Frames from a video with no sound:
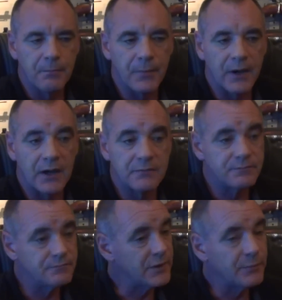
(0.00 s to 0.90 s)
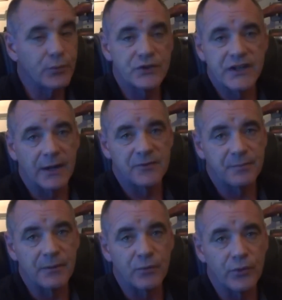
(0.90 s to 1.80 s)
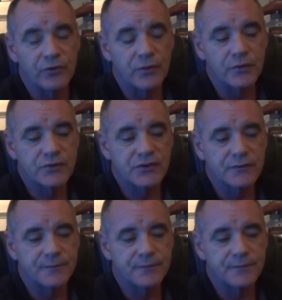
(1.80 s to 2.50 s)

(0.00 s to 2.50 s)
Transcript: But big boys games, big boys rules.